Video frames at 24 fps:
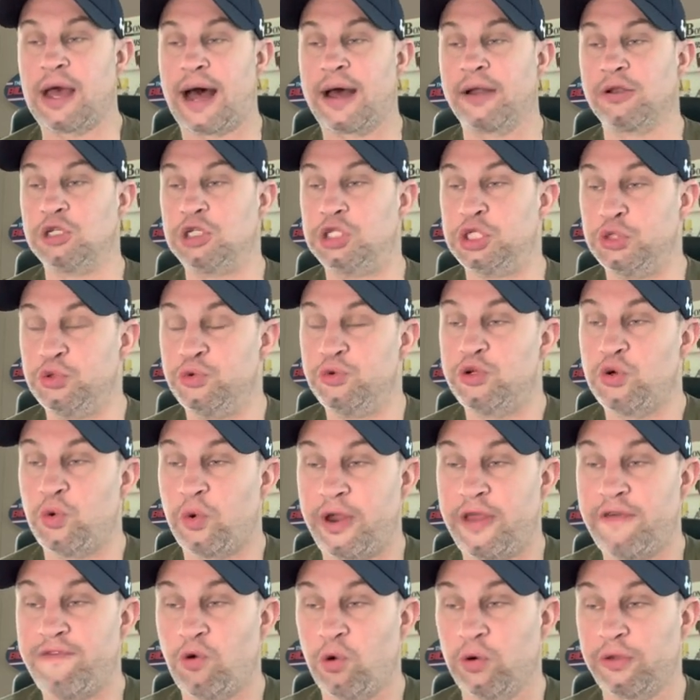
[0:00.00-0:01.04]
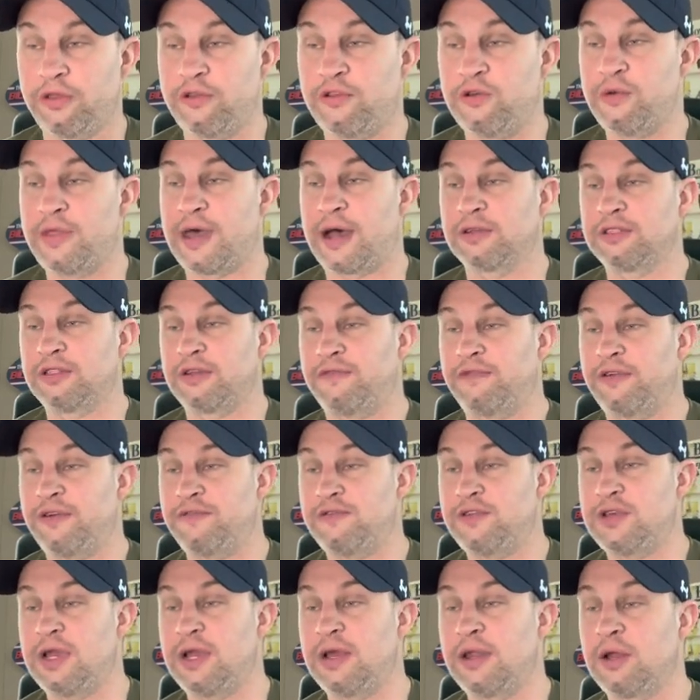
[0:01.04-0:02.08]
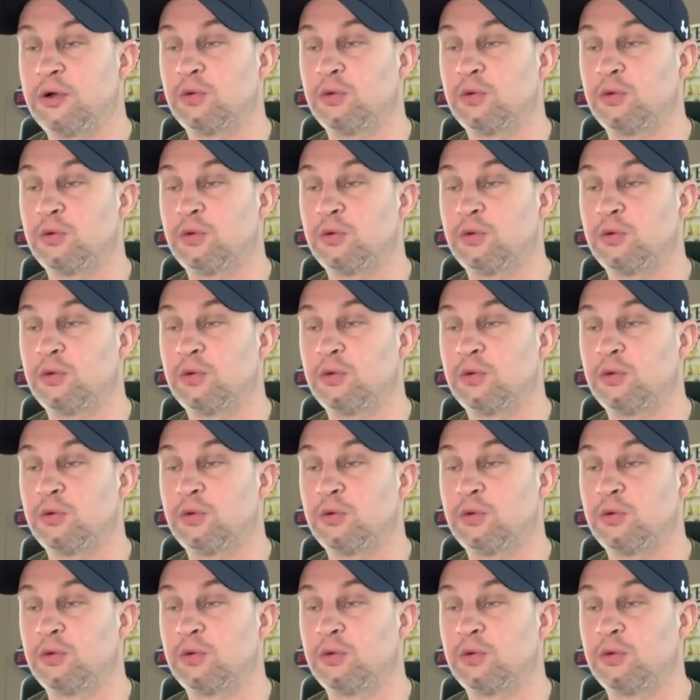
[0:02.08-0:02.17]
on June 24th of 2015.